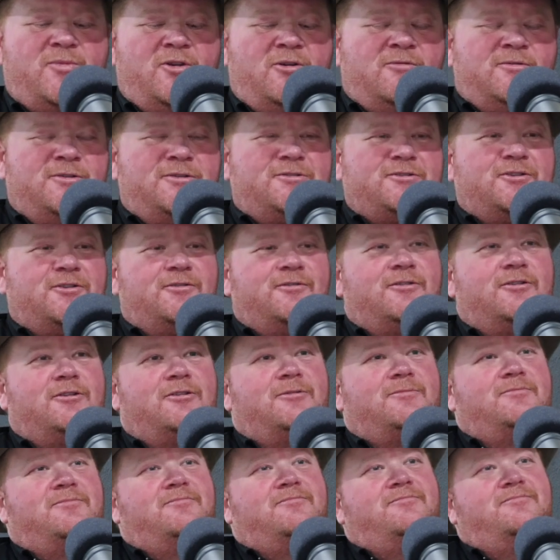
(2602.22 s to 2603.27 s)
we show
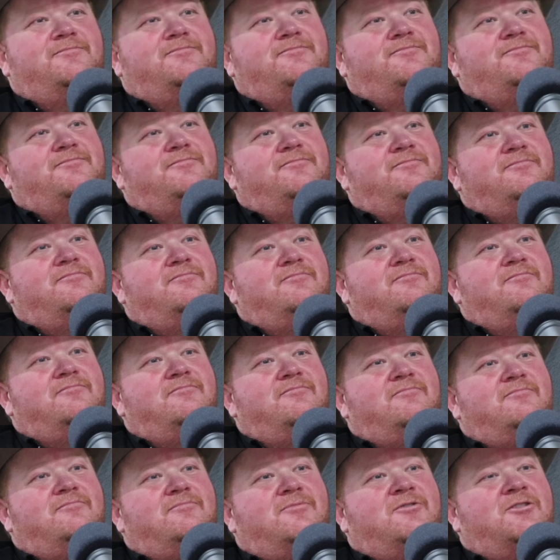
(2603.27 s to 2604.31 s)
up
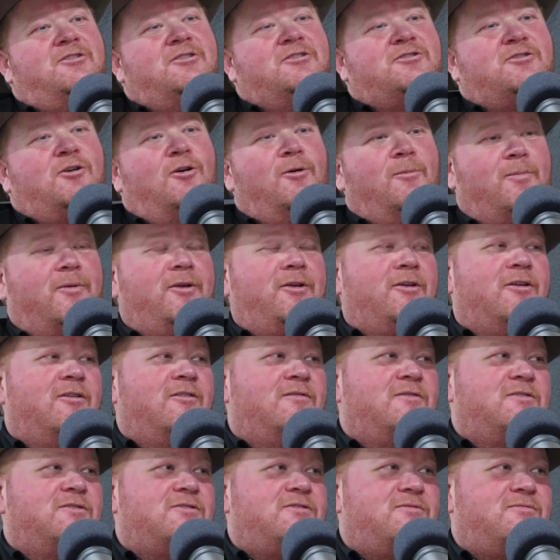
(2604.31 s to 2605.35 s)
to this opening of
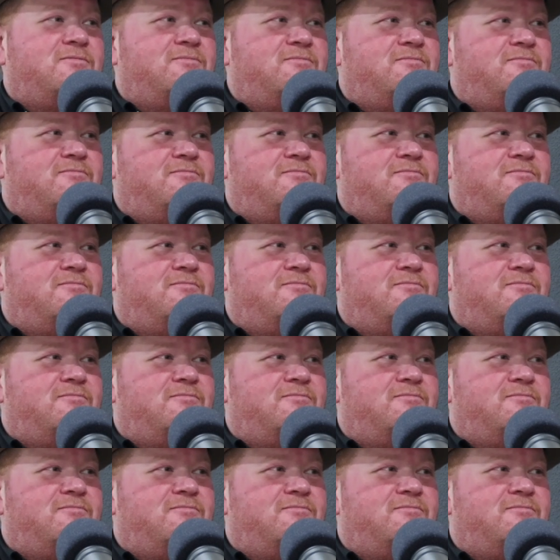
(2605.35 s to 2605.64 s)
this